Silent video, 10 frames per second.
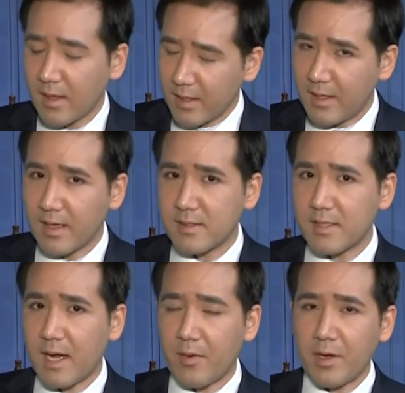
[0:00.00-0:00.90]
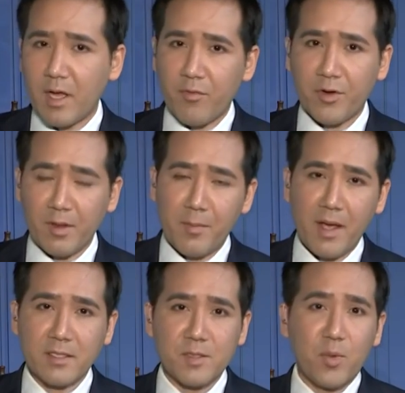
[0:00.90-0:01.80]
Yes, Aaron, Governor
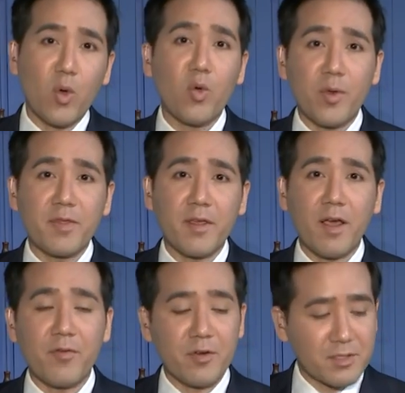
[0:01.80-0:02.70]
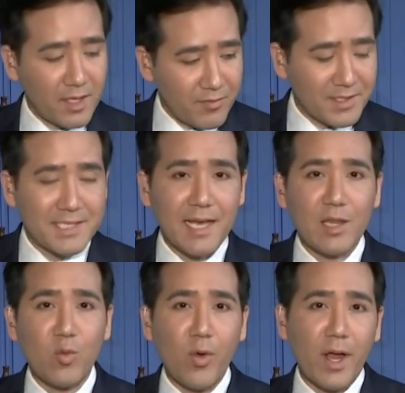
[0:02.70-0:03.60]
Lamont spoke with the governors of
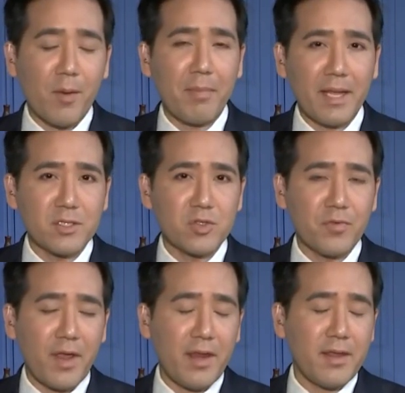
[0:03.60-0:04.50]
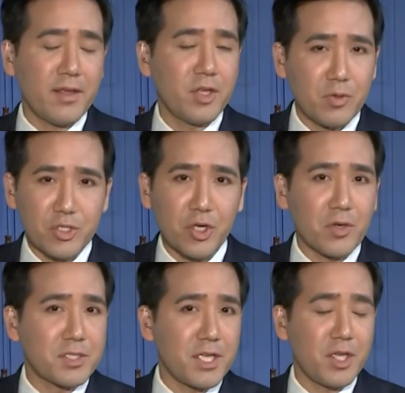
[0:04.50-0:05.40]
Delaware, Pennsylvania, New
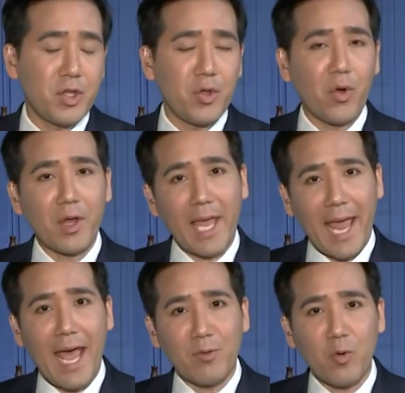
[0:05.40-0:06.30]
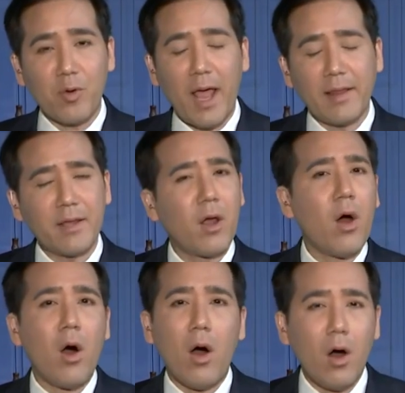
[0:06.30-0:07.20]
Jersey, New York, and Rhode Island,
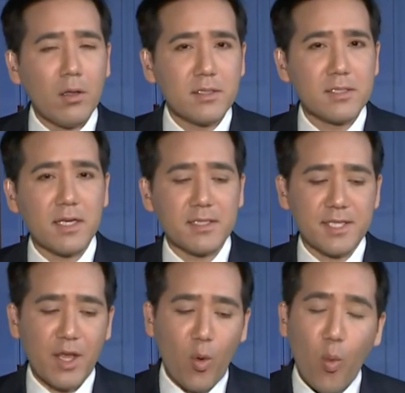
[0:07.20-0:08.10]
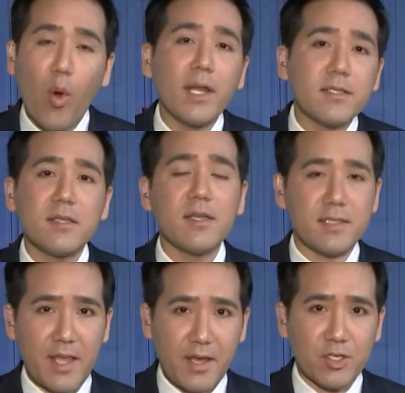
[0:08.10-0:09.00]
all discussing what it's going to
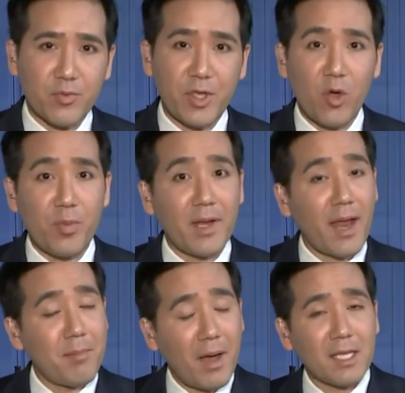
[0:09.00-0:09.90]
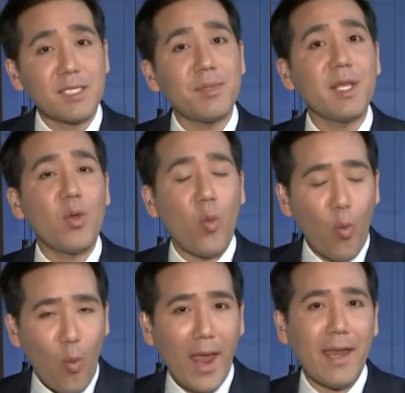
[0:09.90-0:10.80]
take to reopen and possibly
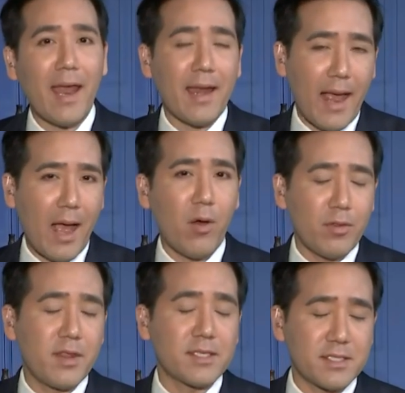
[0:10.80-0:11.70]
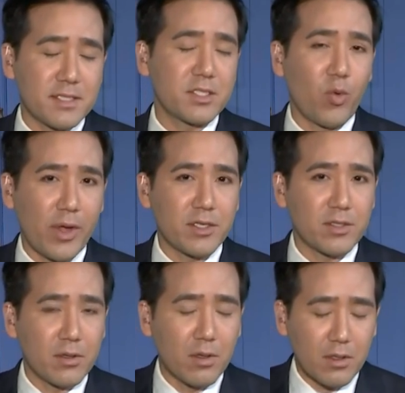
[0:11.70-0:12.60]
when and how this is going
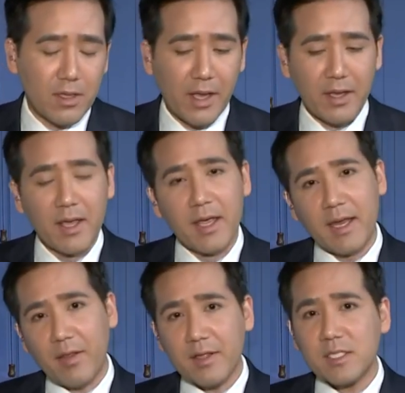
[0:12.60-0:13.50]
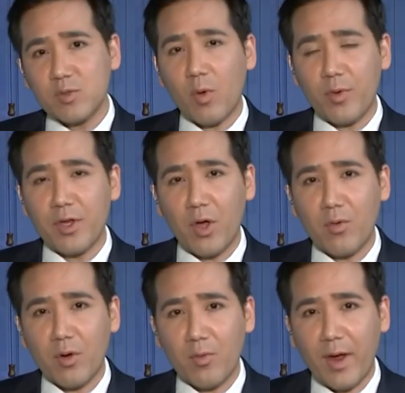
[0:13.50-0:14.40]
to look like. Now, this is what we
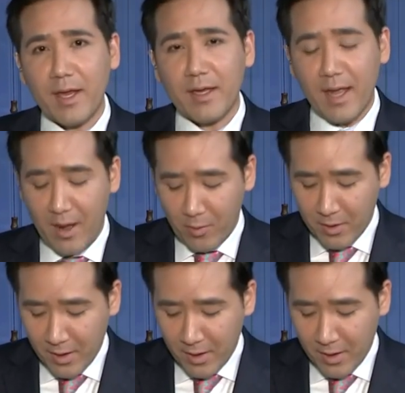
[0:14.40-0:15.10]
know right now.